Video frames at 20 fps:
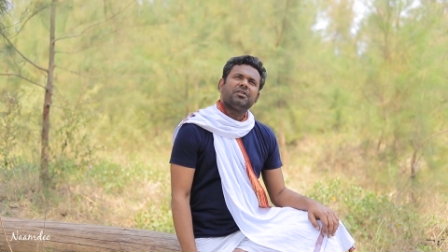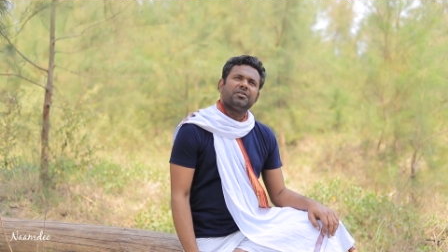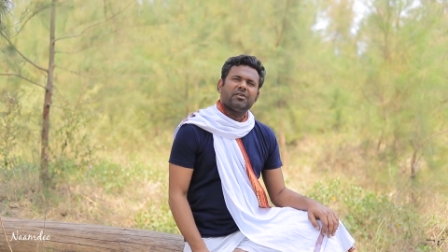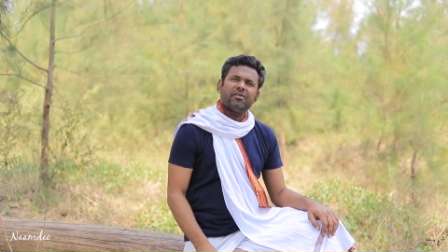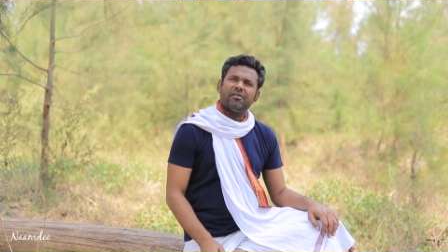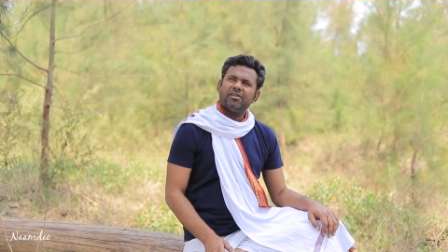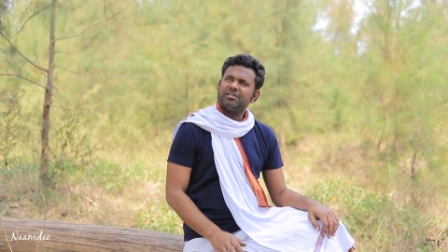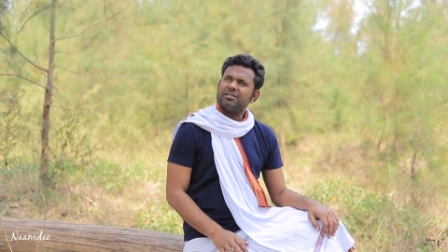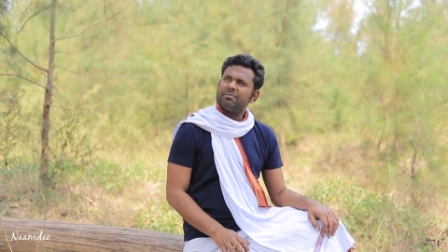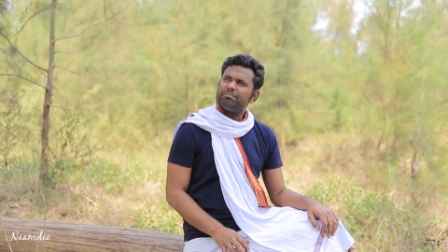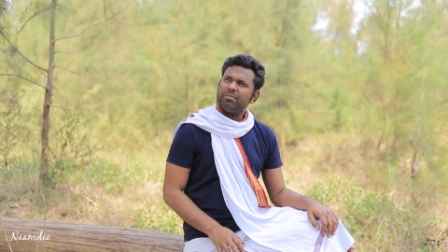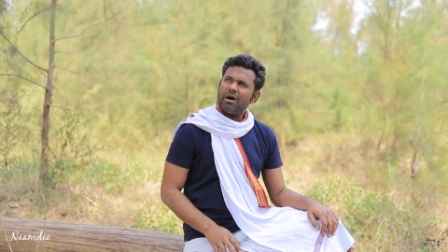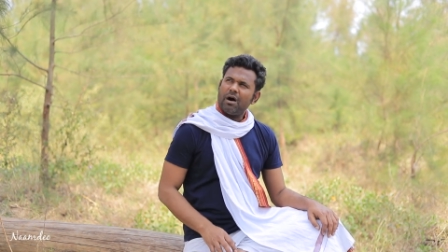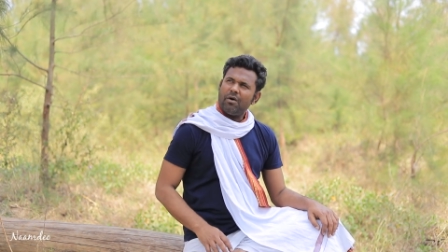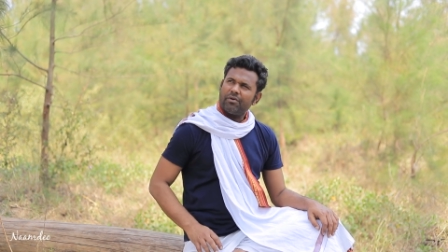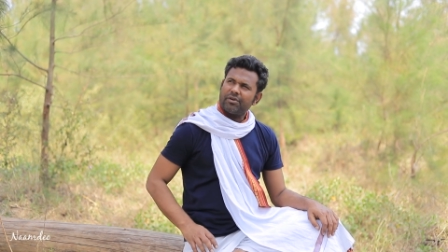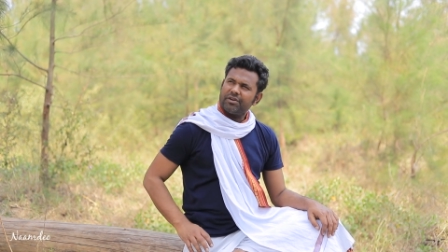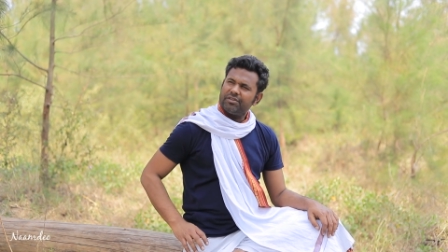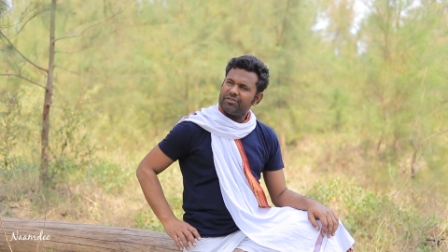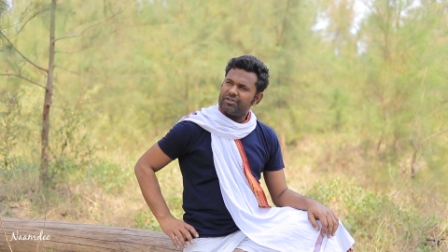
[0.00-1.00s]
There is a
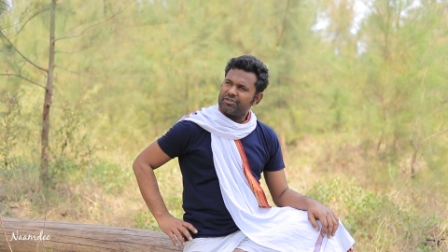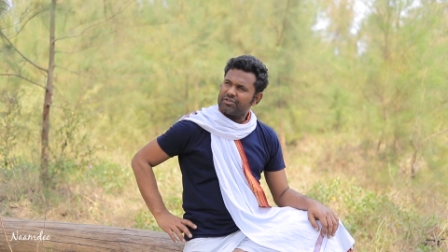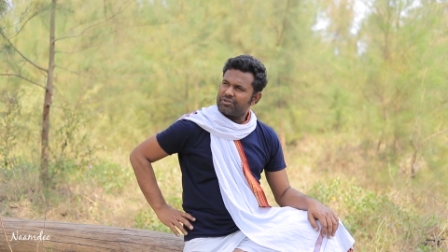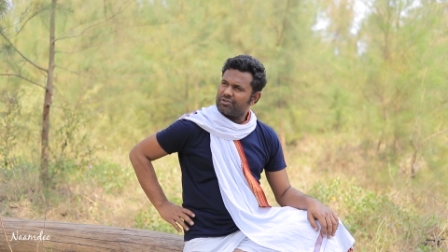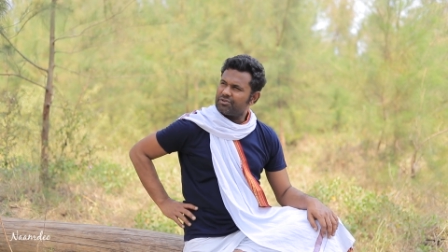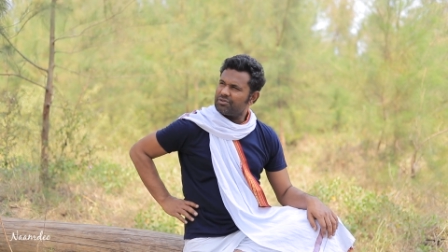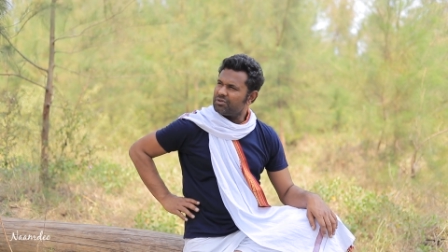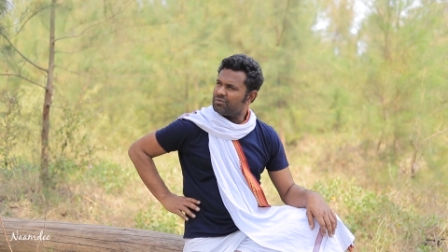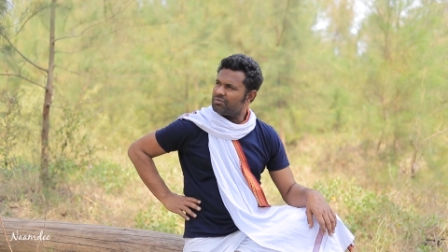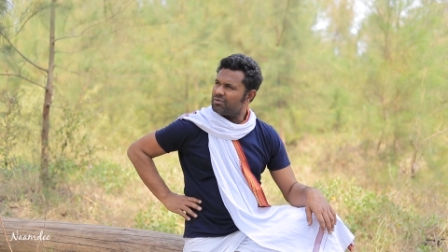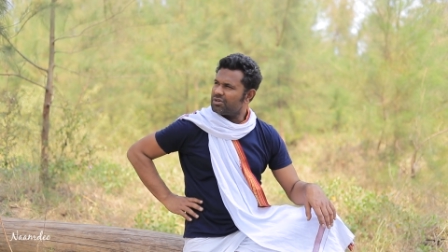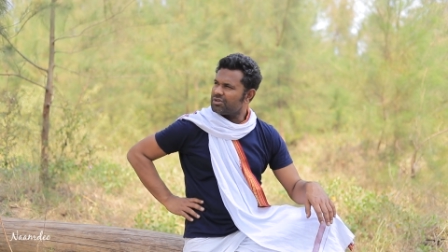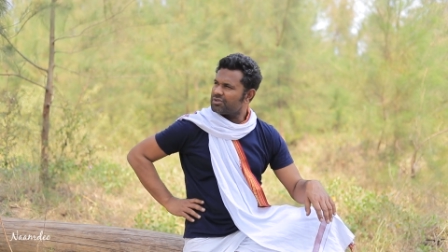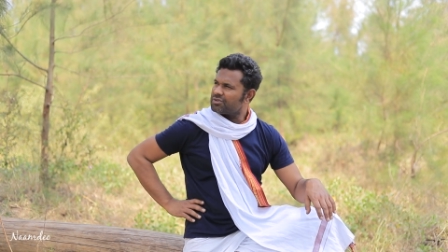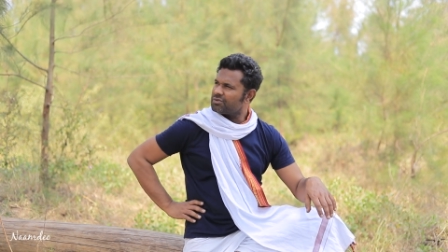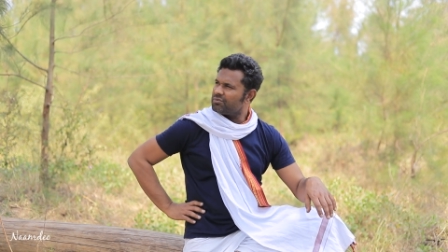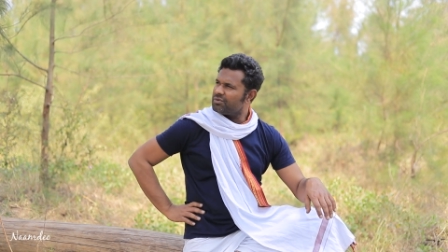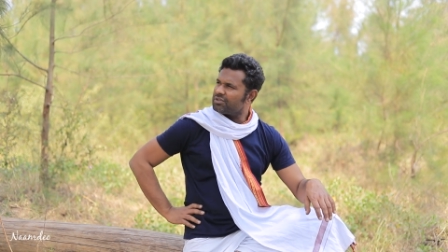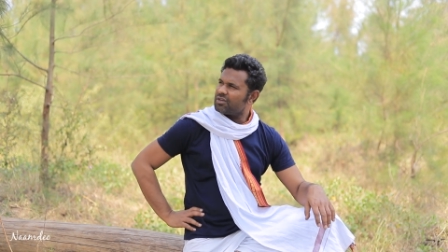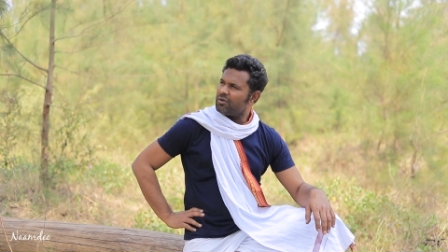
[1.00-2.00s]
power in this
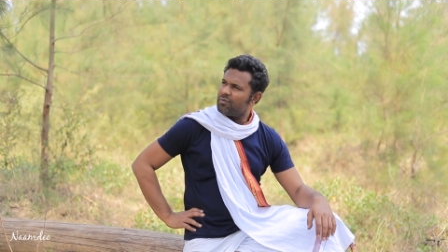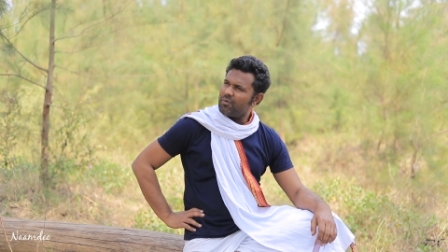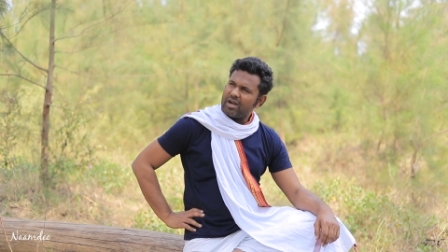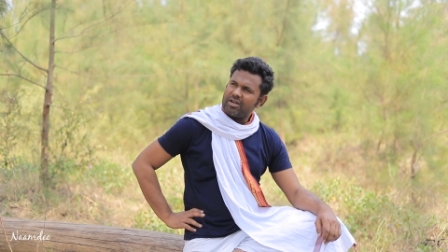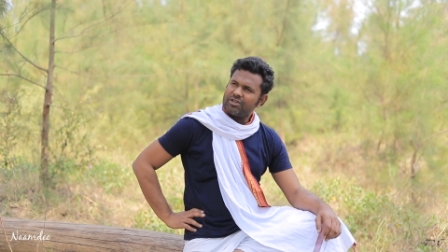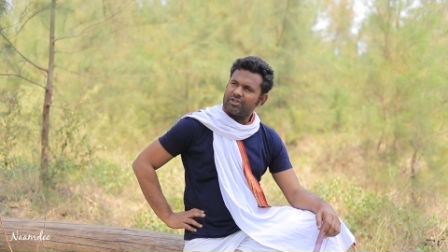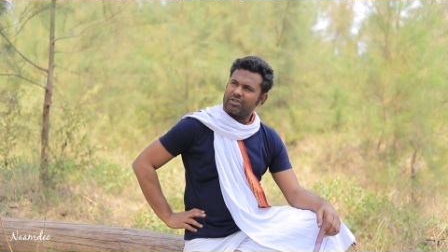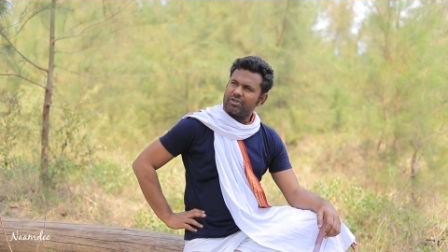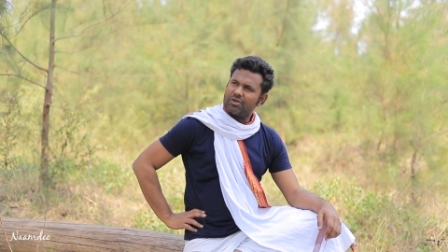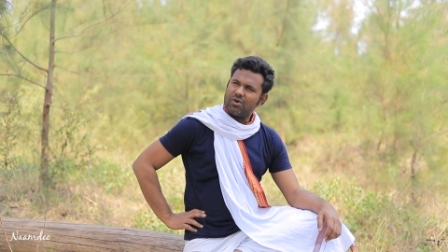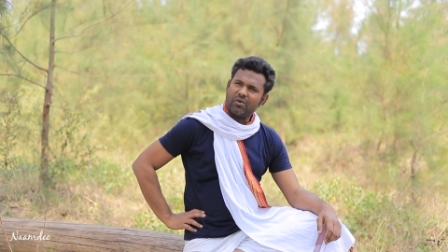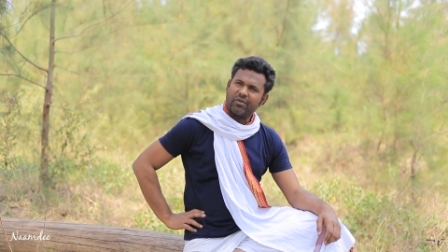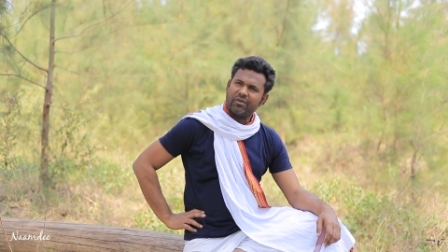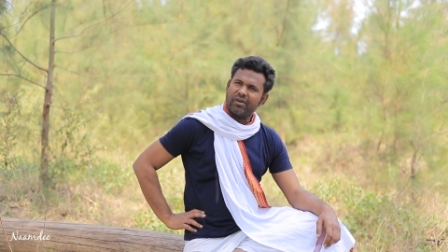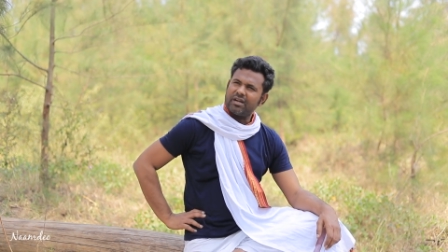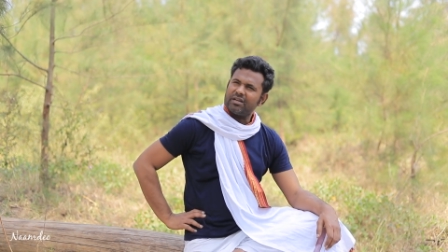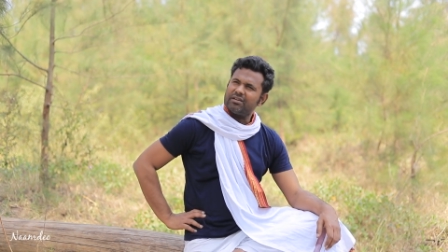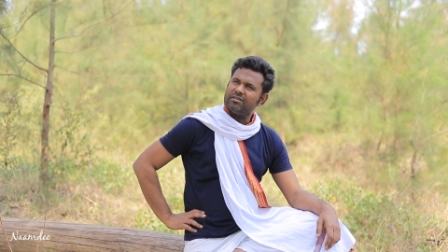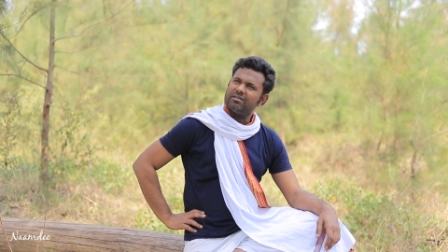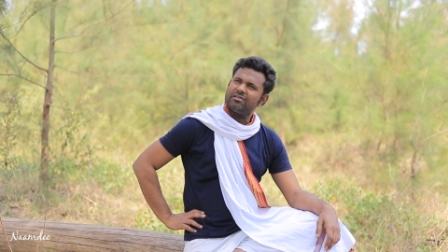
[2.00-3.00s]
universe which awaits your
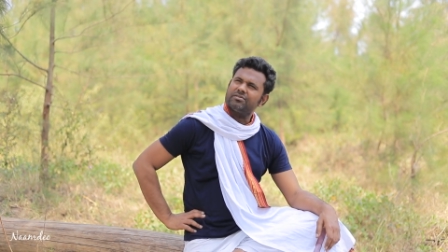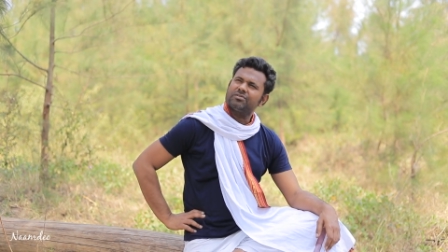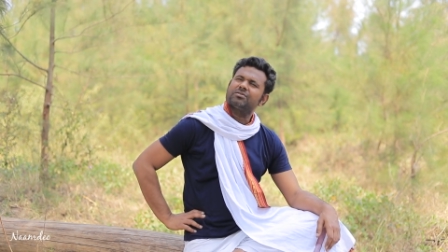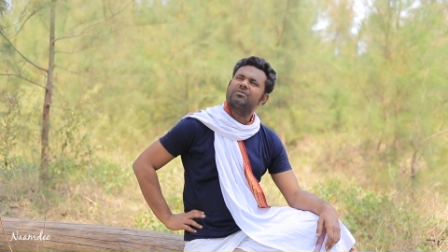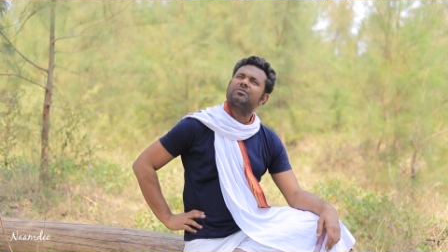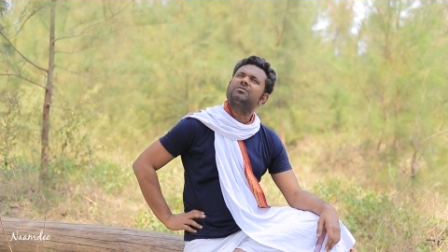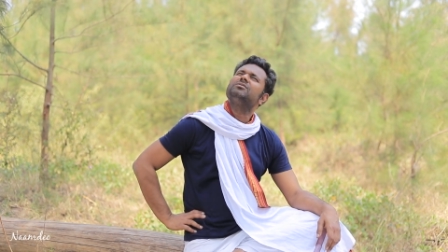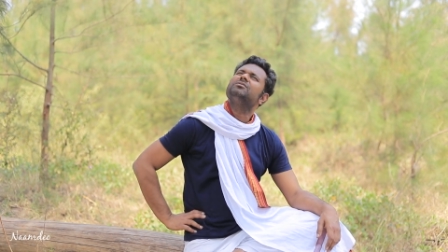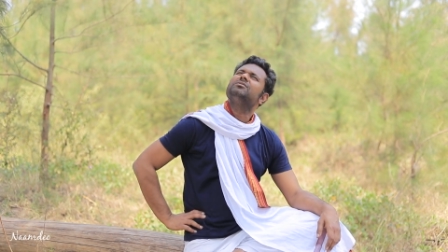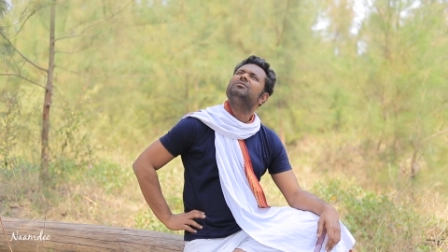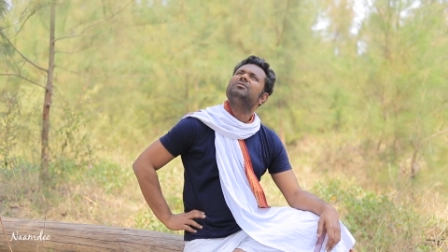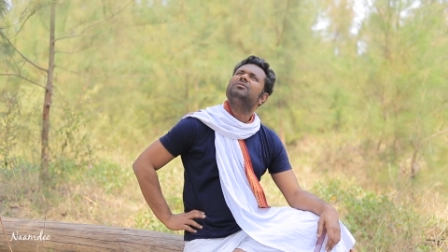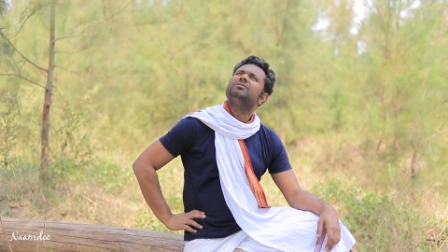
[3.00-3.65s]
greatness.